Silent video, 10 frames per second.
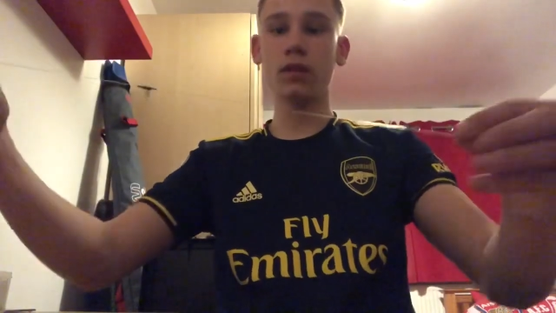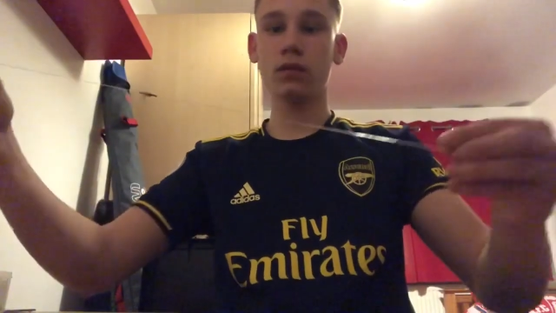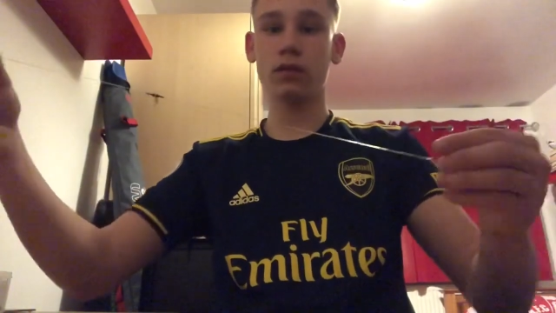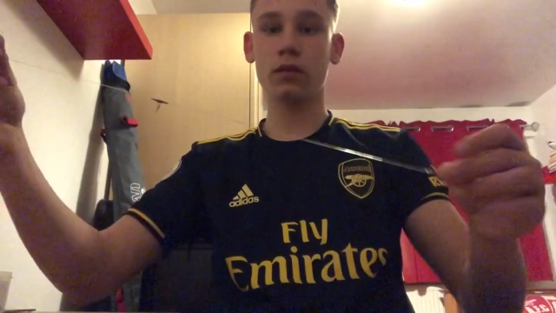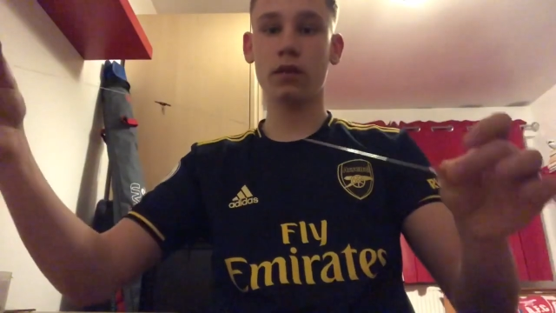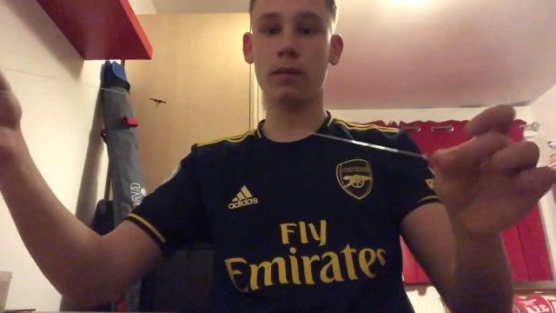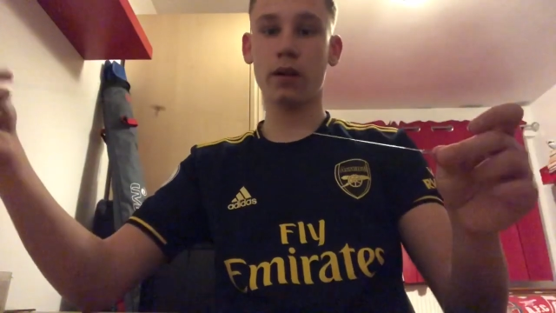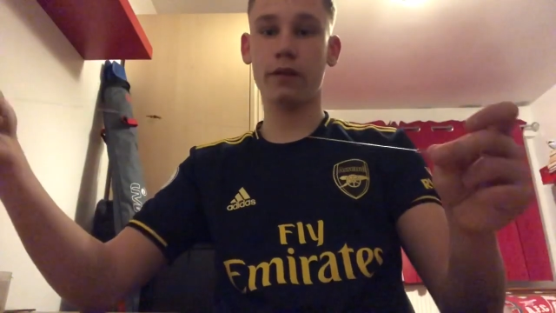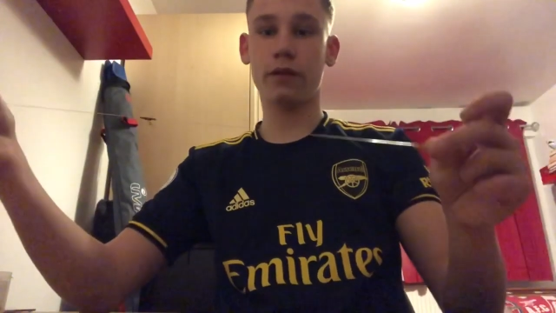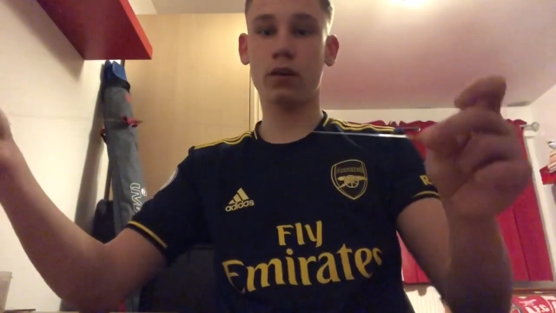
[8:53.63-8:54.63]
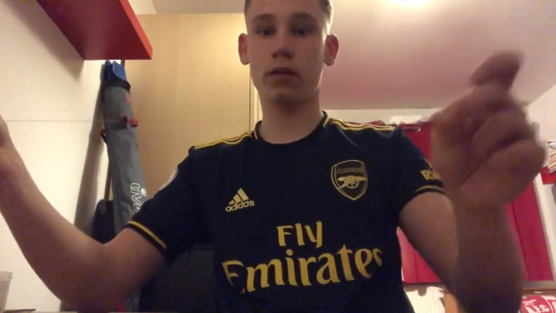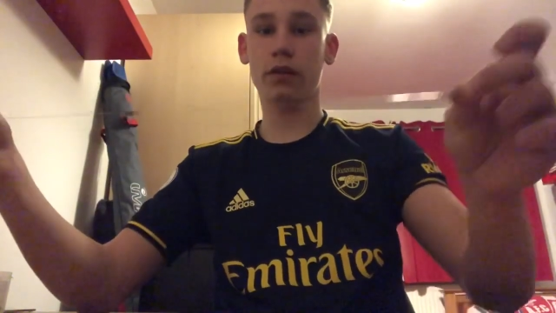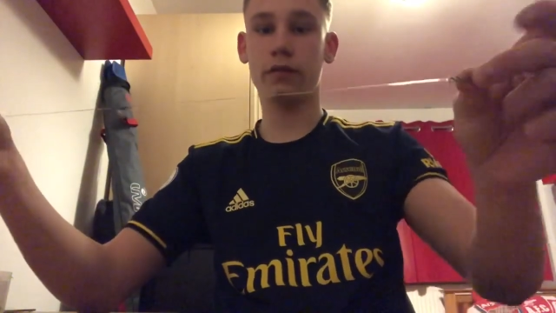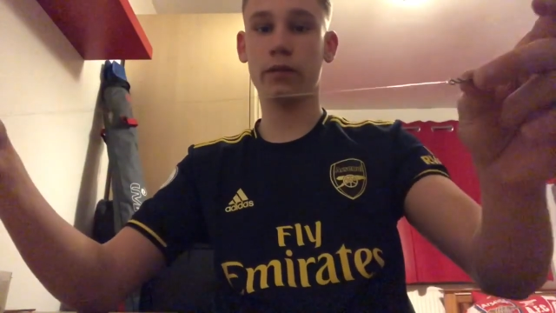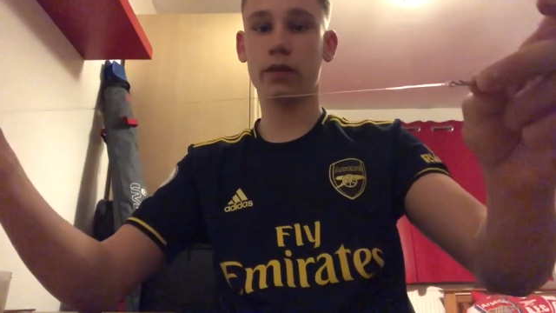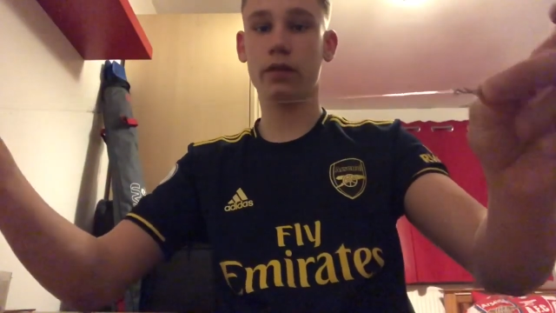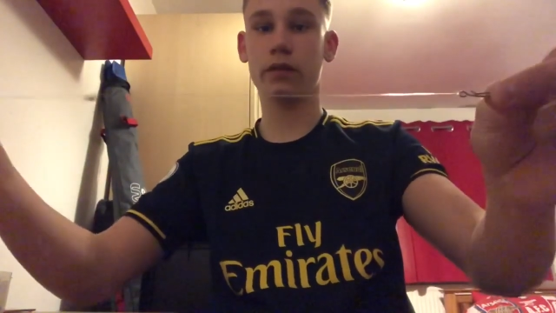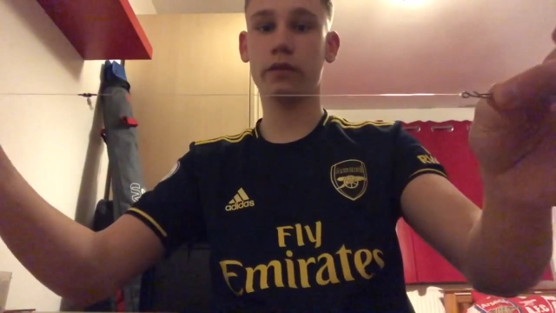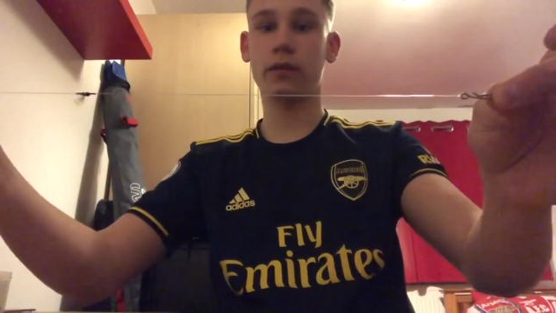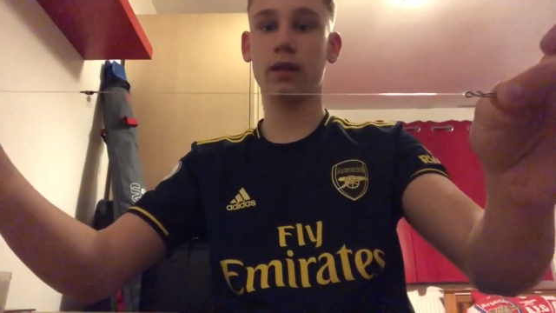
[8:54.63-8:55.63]
We've got it about that far away from
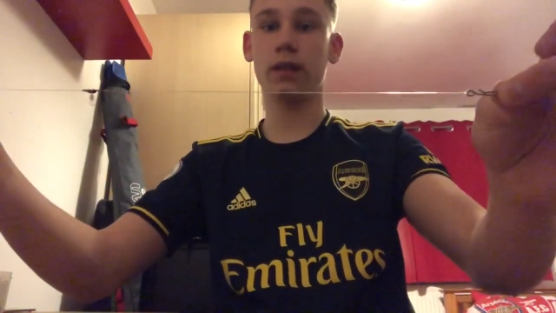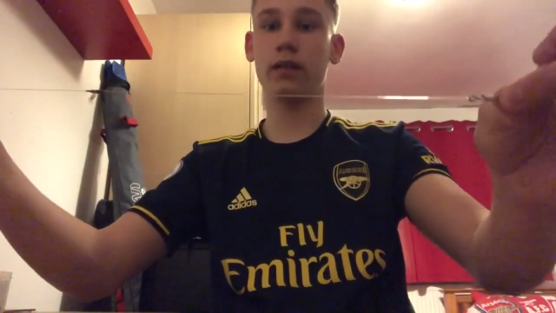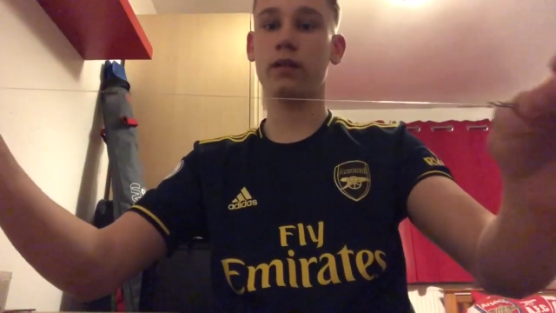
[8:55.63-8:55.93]
the lead.